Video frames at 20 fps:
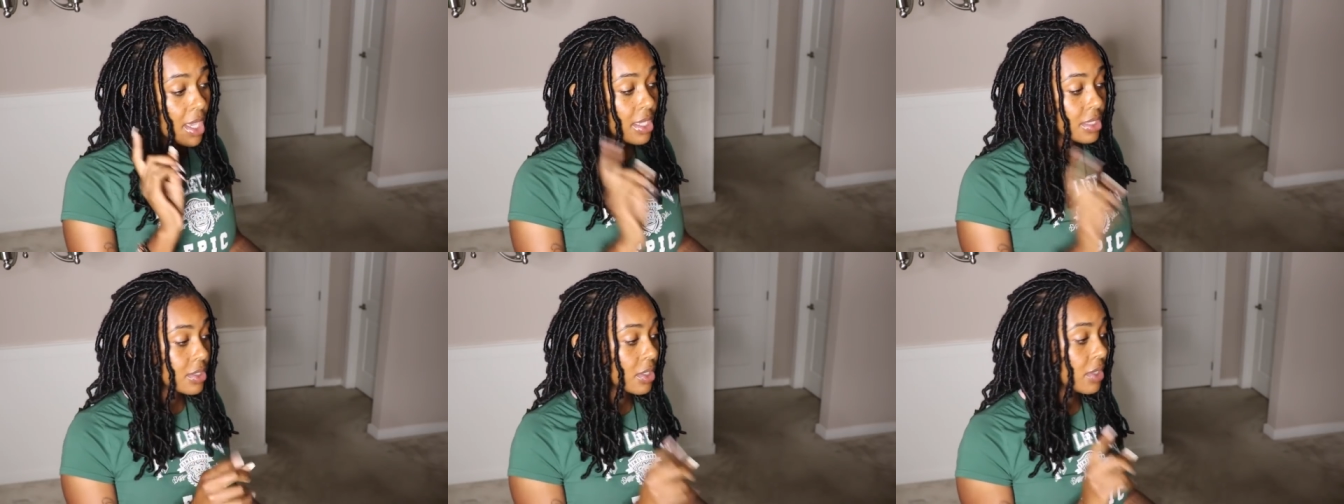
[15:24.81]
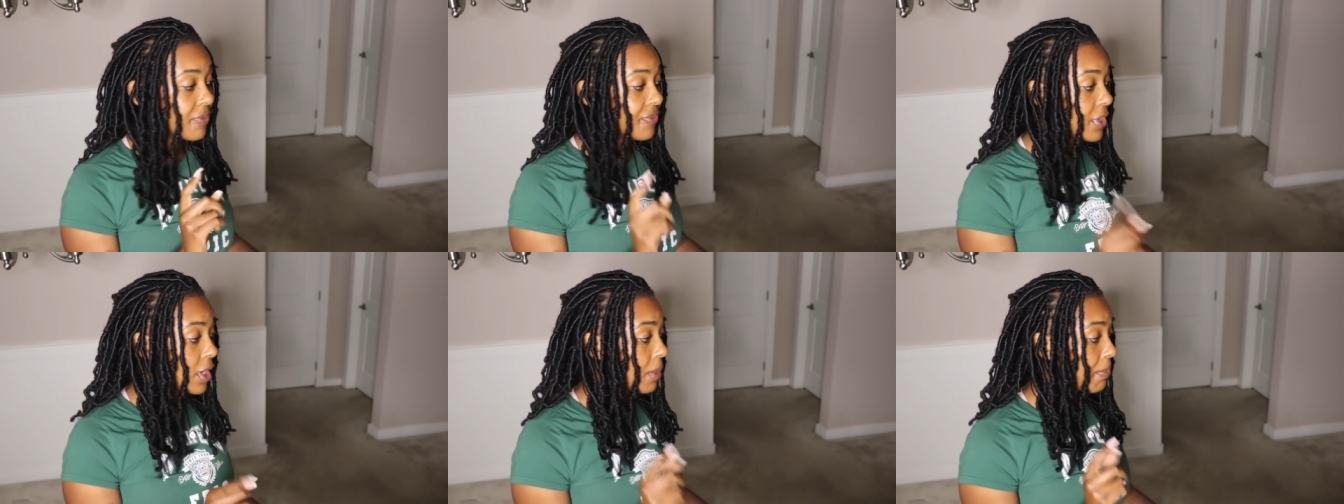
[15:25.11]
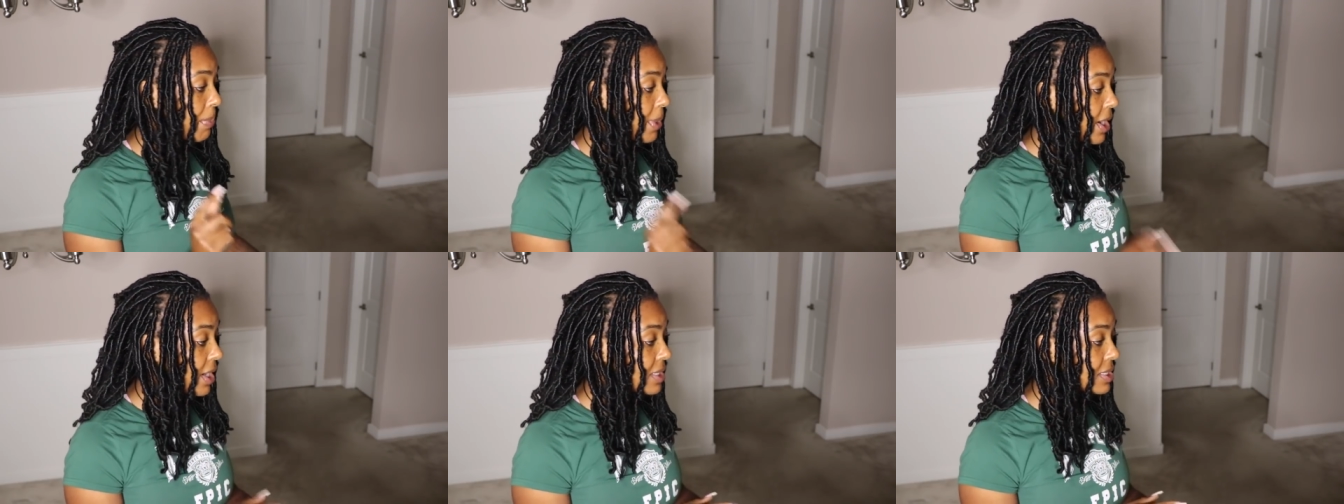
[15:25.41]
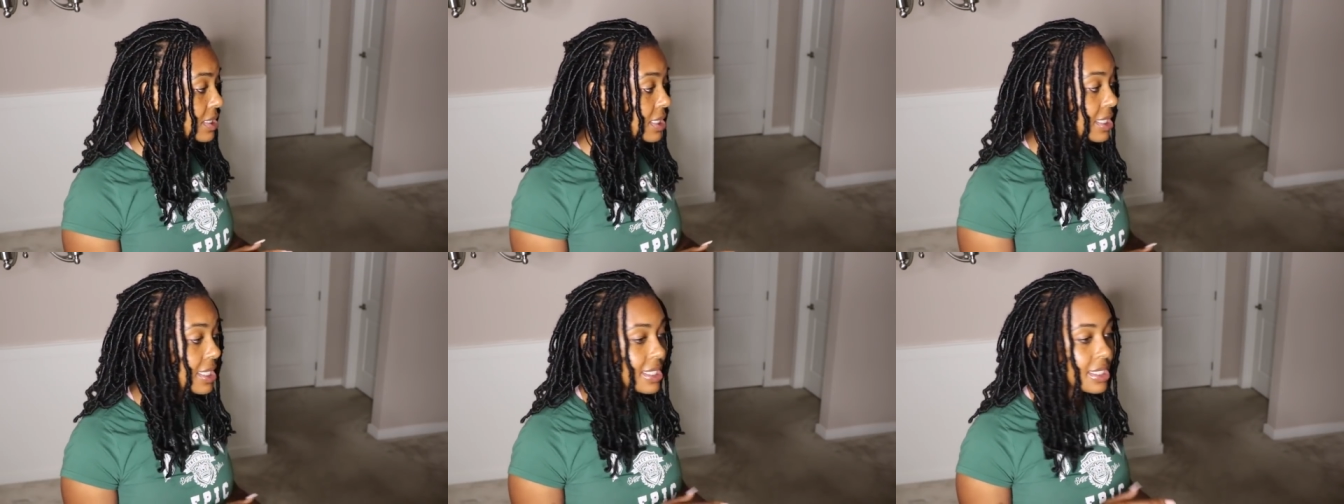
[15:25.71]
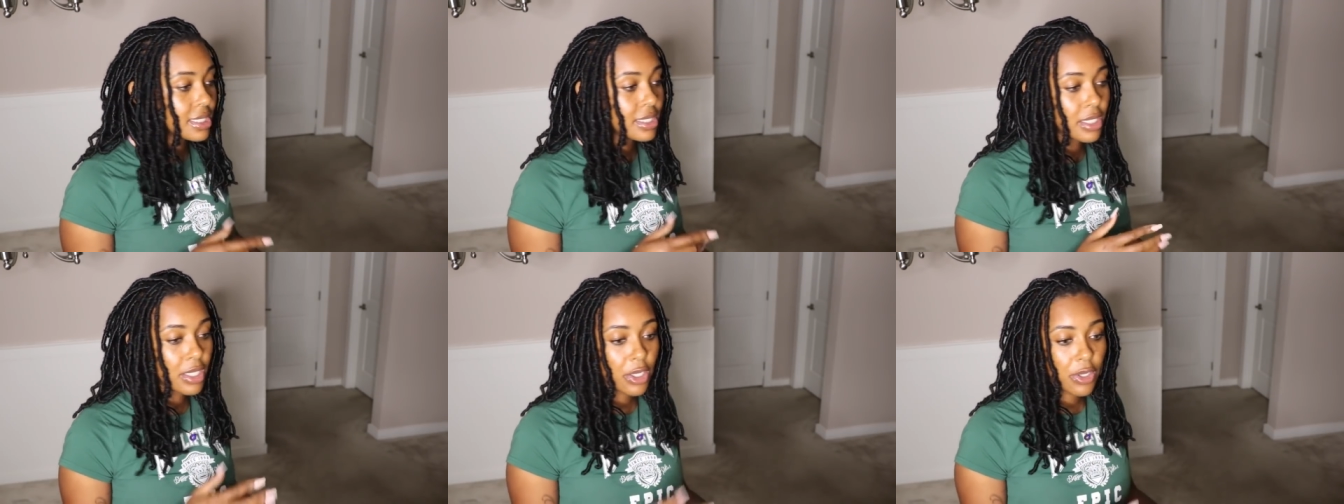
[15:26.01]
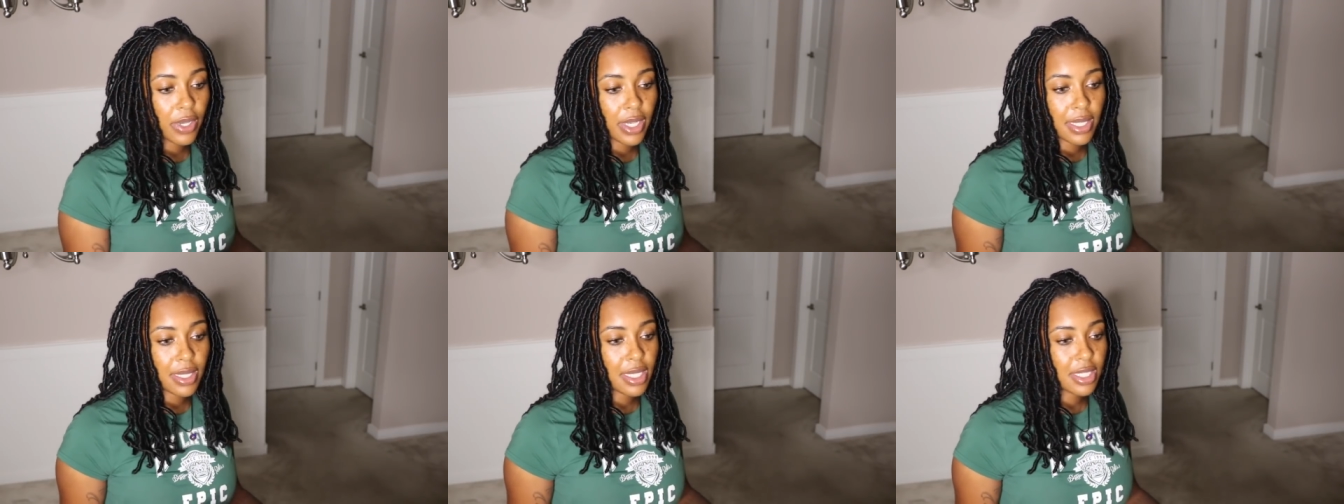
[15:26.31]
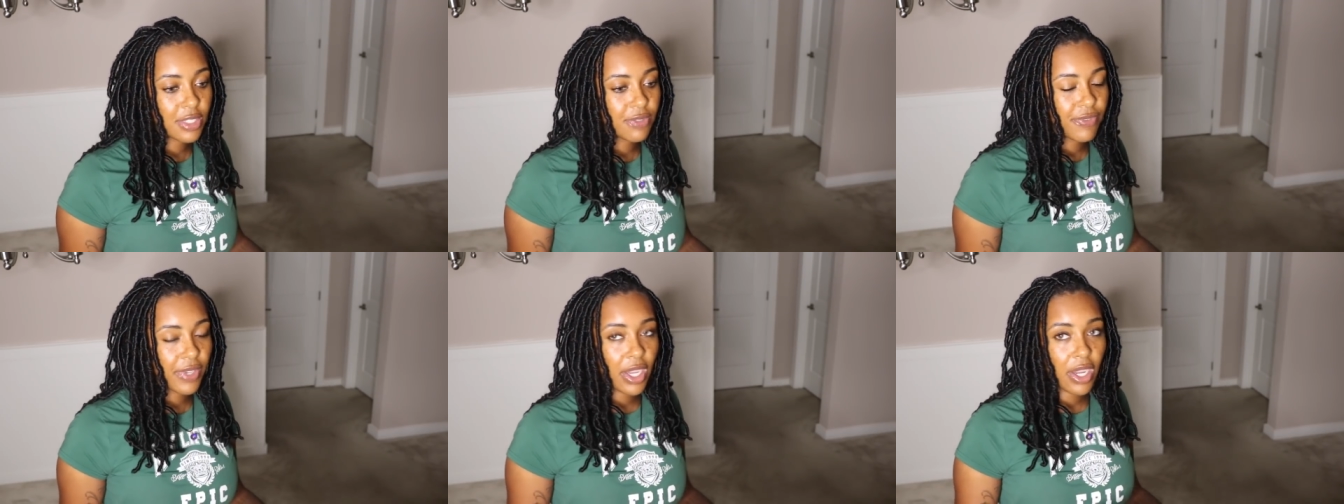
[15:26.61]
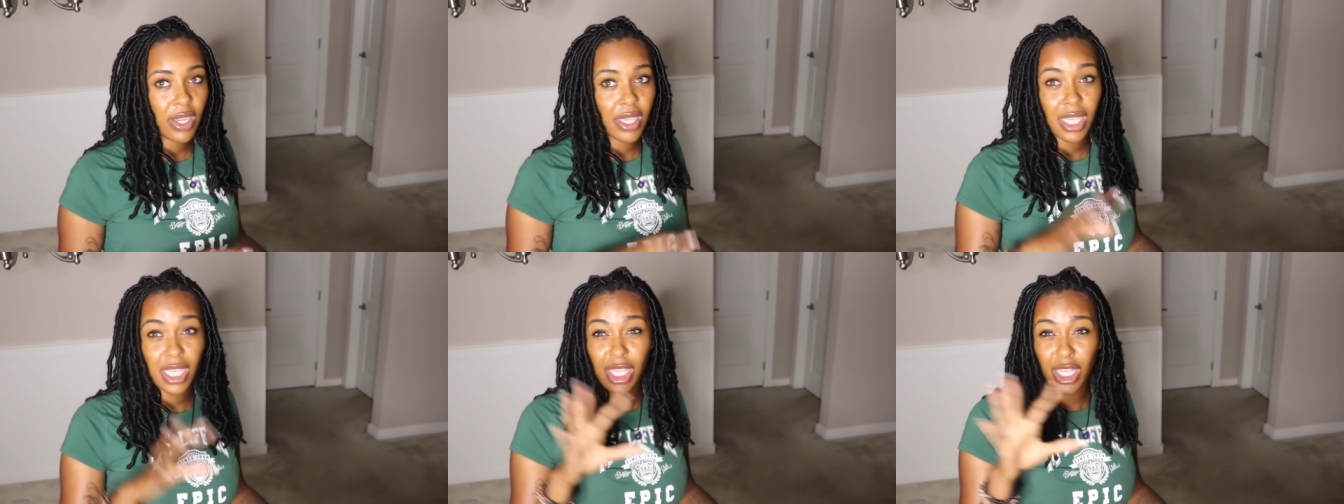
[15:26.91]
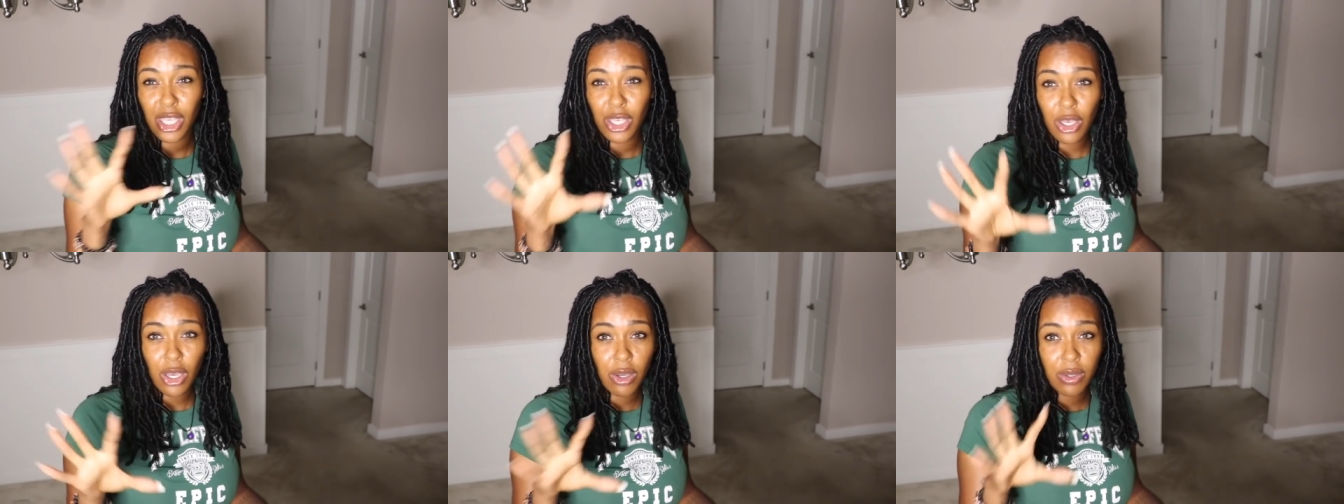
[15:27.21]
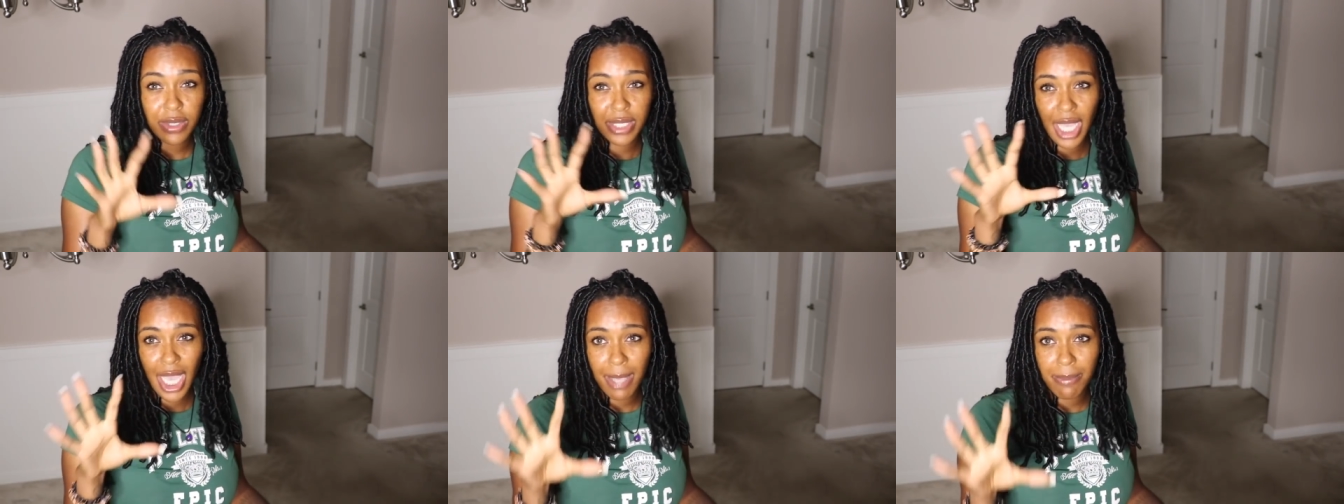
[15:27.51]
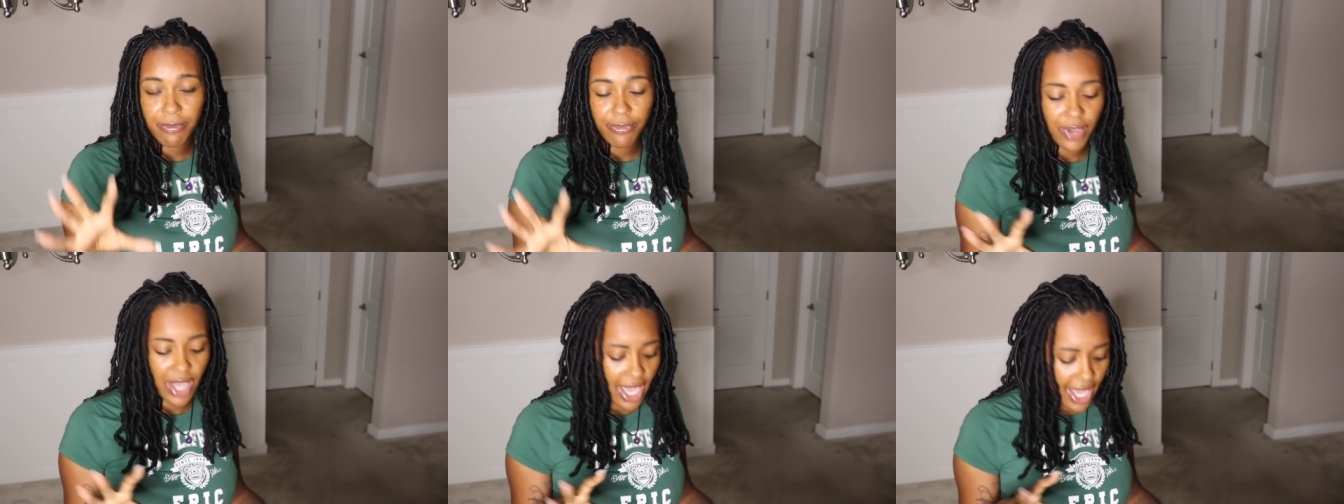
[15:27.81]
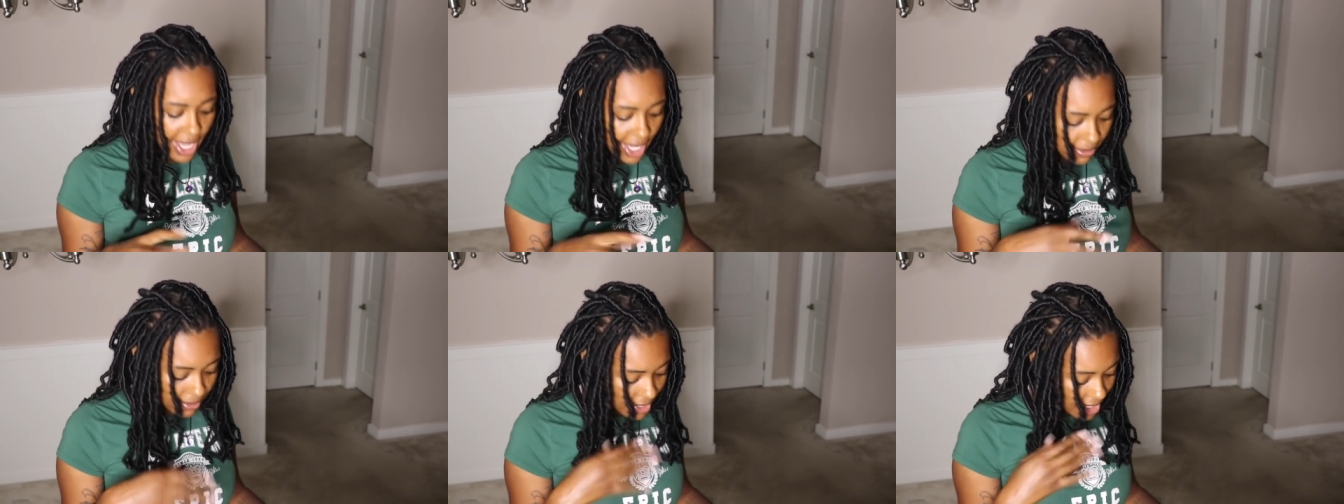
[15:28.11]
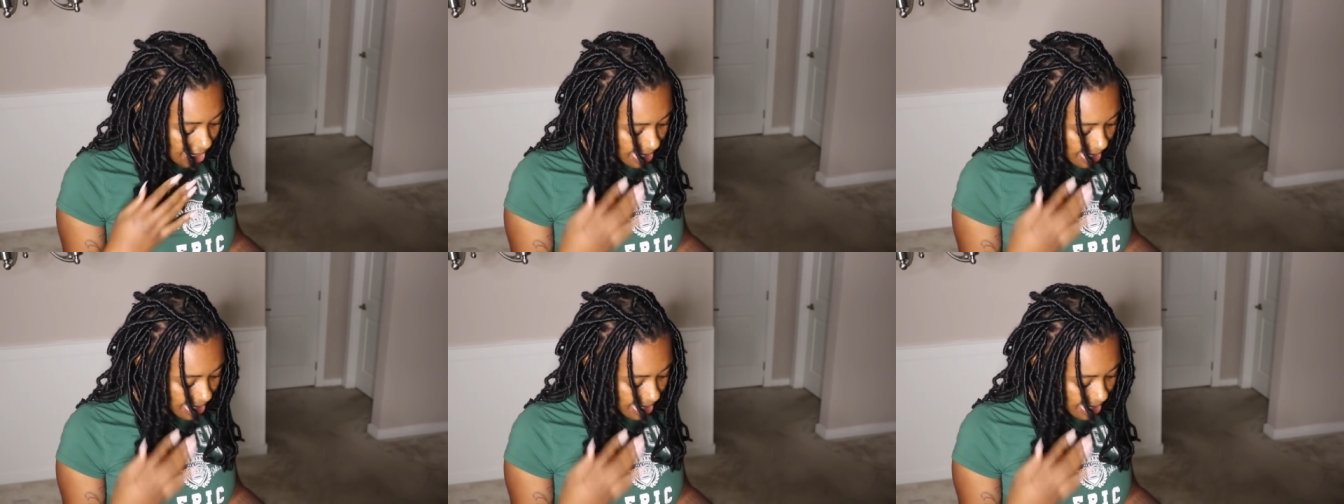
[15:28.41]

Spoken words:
So if your person is still in this very ego type vibe,